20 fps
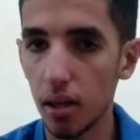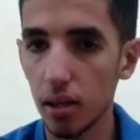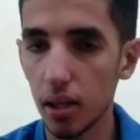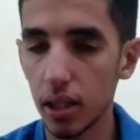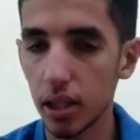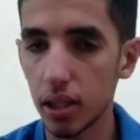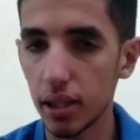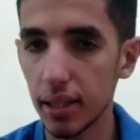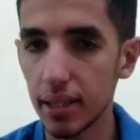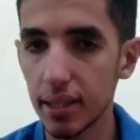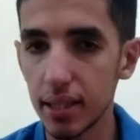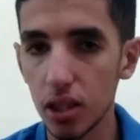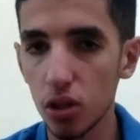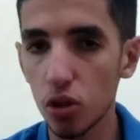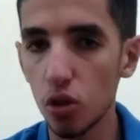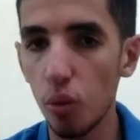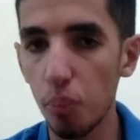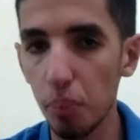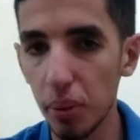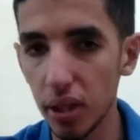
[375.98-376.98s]
like a
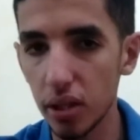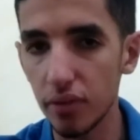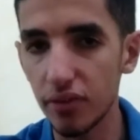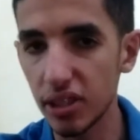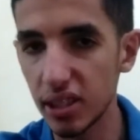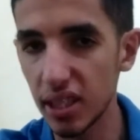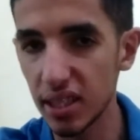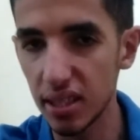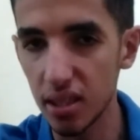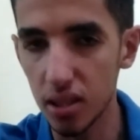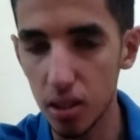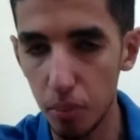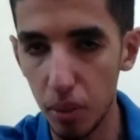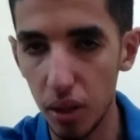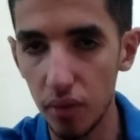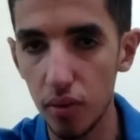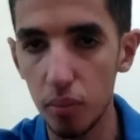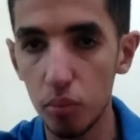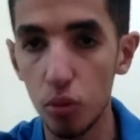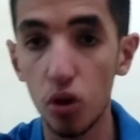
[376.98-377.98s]
single plane of existence
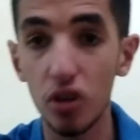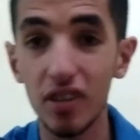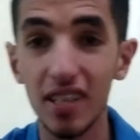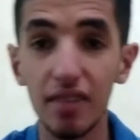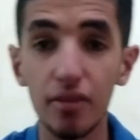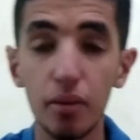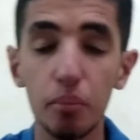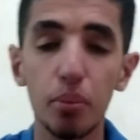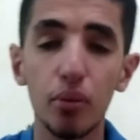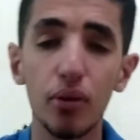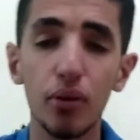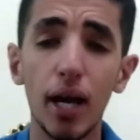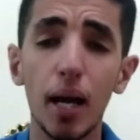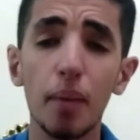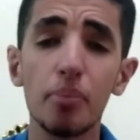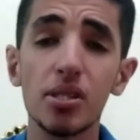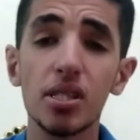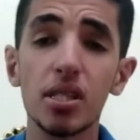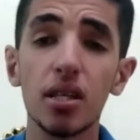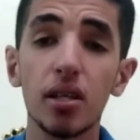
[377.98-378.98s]
above him, or even
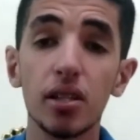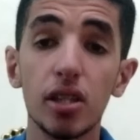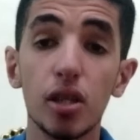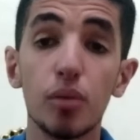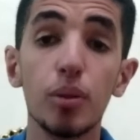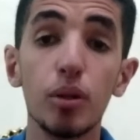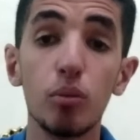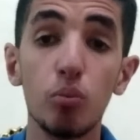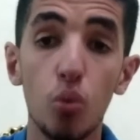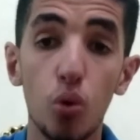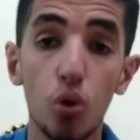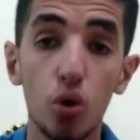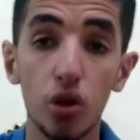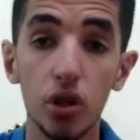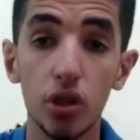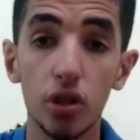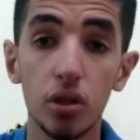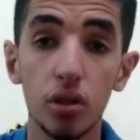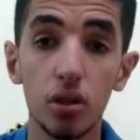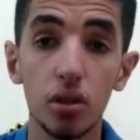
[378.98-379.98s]
perhaps a little bit
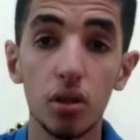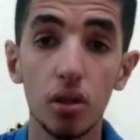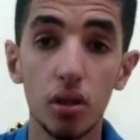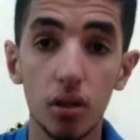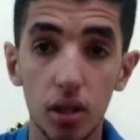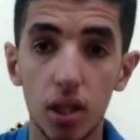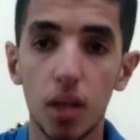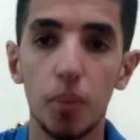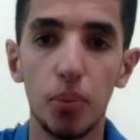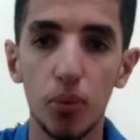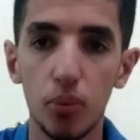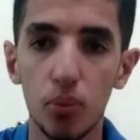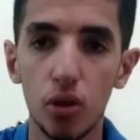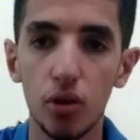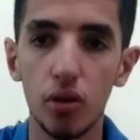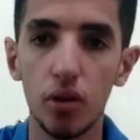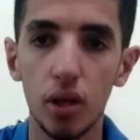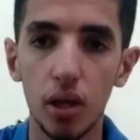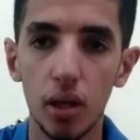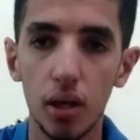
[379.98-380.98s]
more, a couple
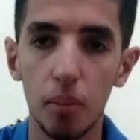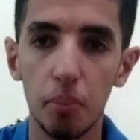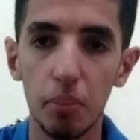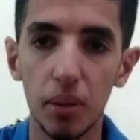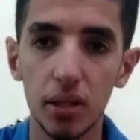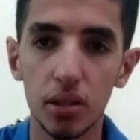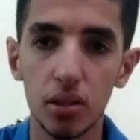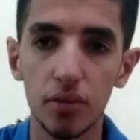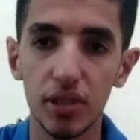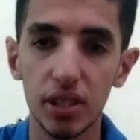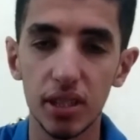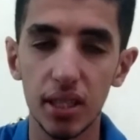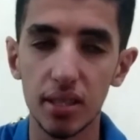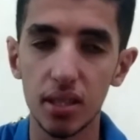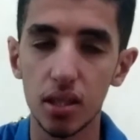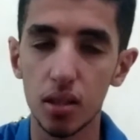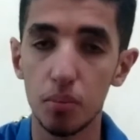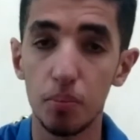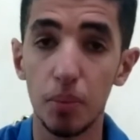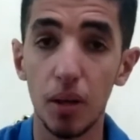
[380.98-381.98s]
more planes of
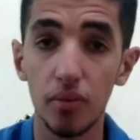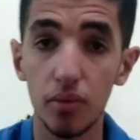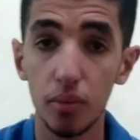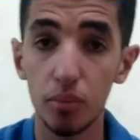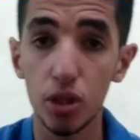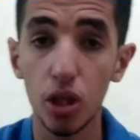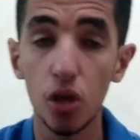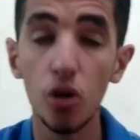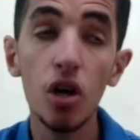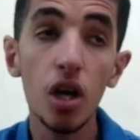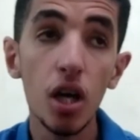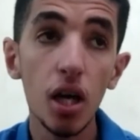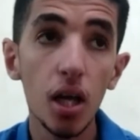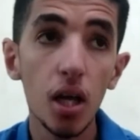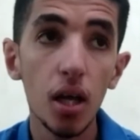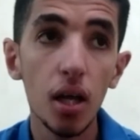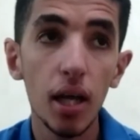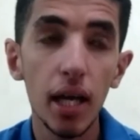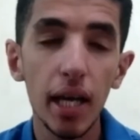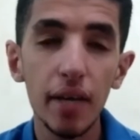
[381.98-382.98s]
existence above him. So
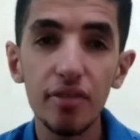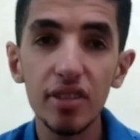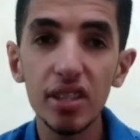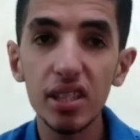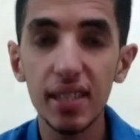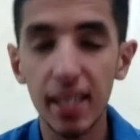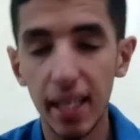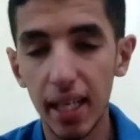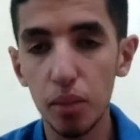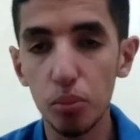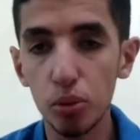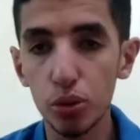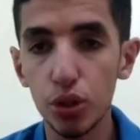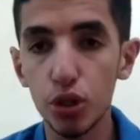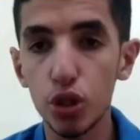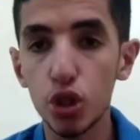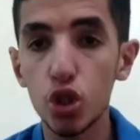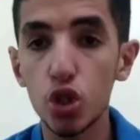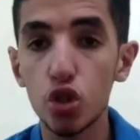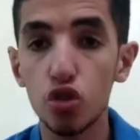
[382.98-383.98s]
if he's able to
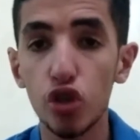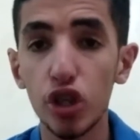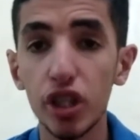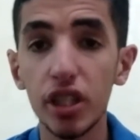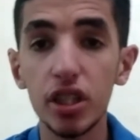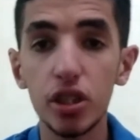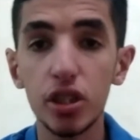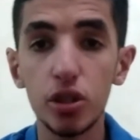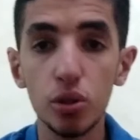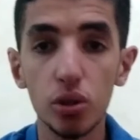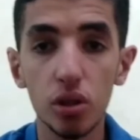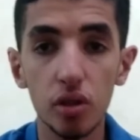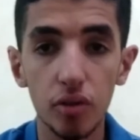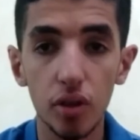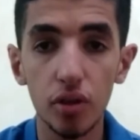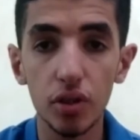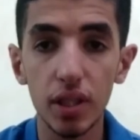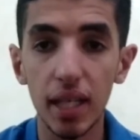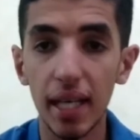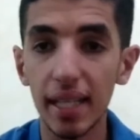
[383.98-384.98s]
destroy his
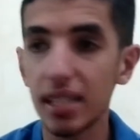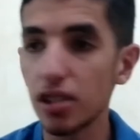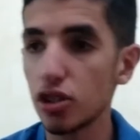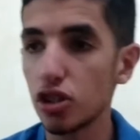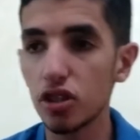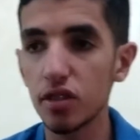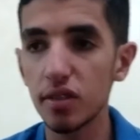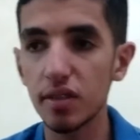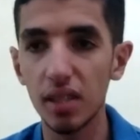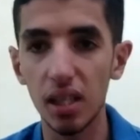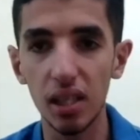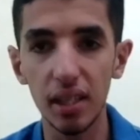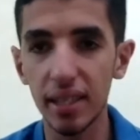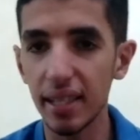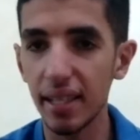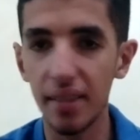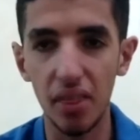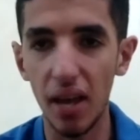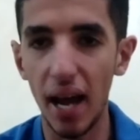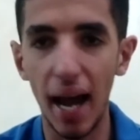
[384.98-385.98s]
universe, I could just
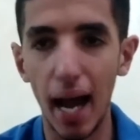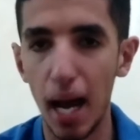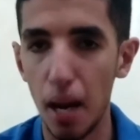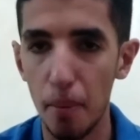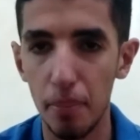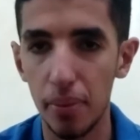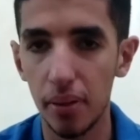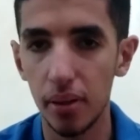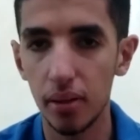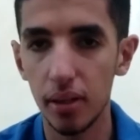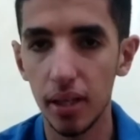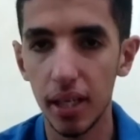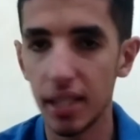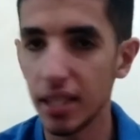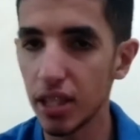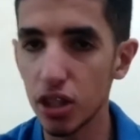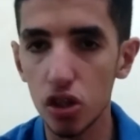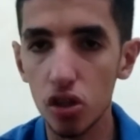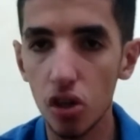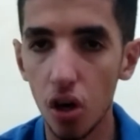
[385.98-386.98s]
delete the app and
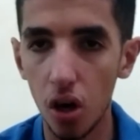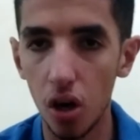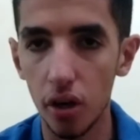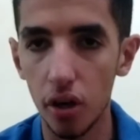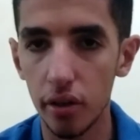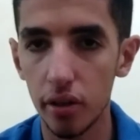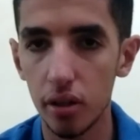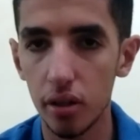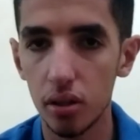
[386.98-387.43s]
he's gone.